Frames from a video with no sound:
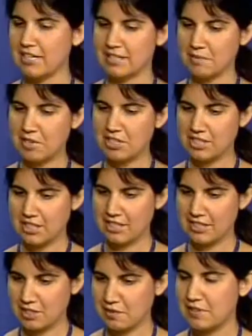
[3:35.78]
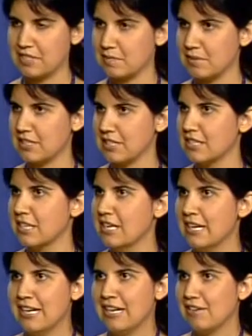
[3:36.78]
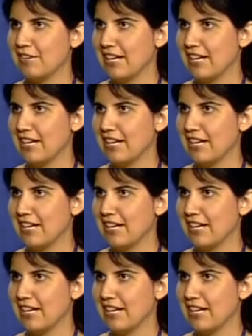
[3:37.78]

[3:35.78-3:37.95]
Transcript: and it's a much needed service because you know,